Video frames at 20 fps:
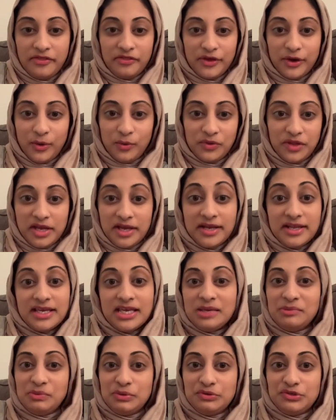They're only going to
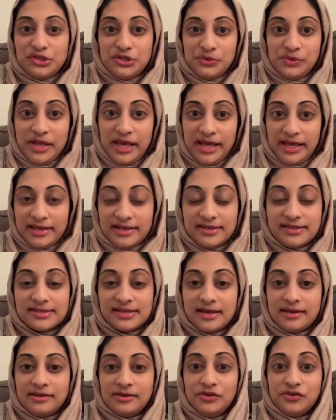keep you 2 days,
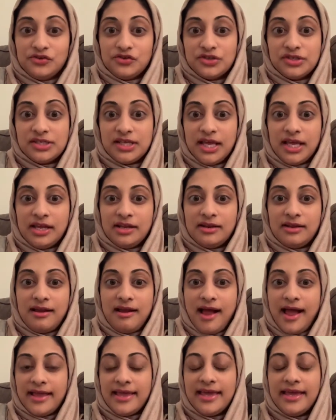and you're just like,
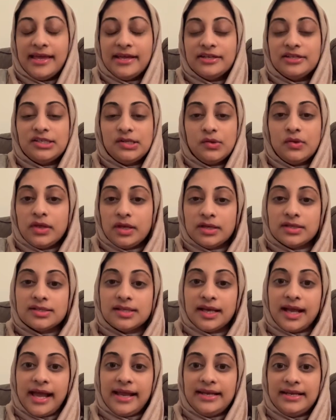I can't do this.
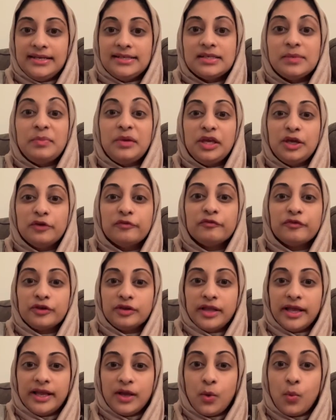Like, I need to be here for
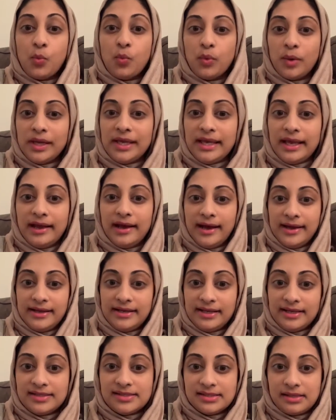like a week. I
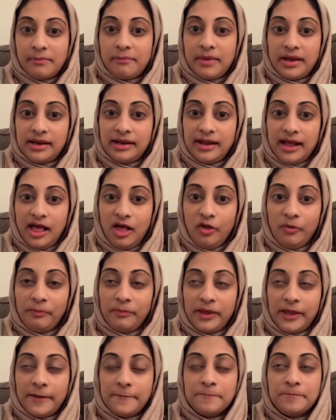need somebody to help
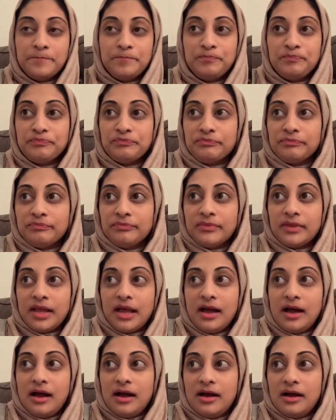me.
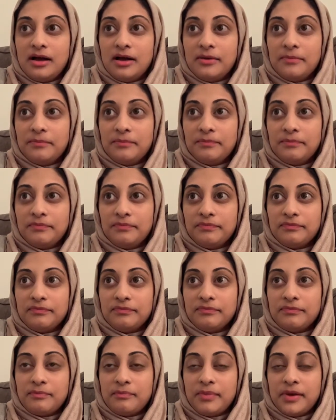
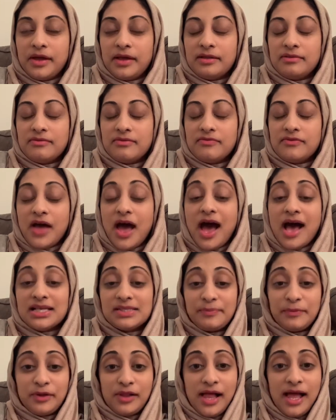But the
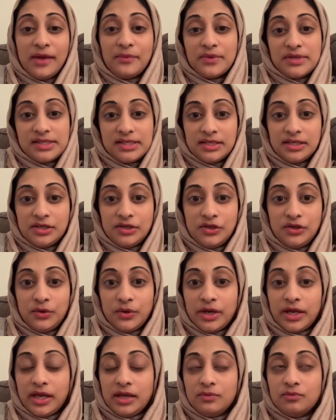hospital I was in New
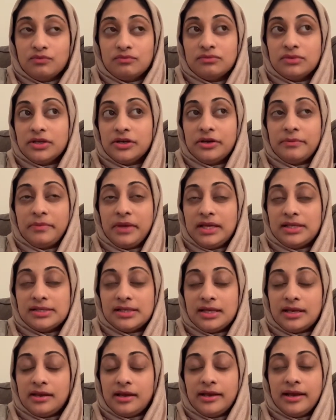York, they're
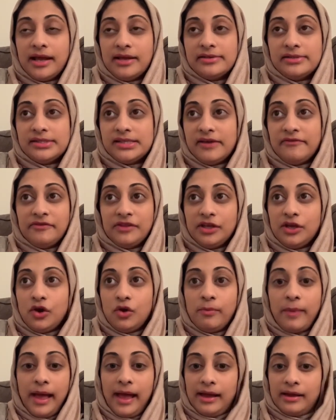amazing, and I definitely go
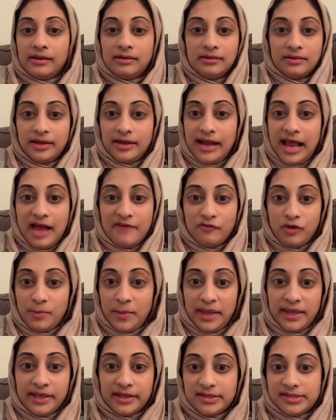back and have all my
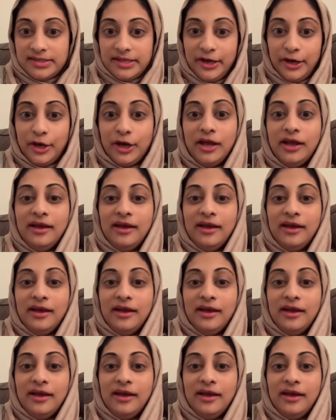kids there.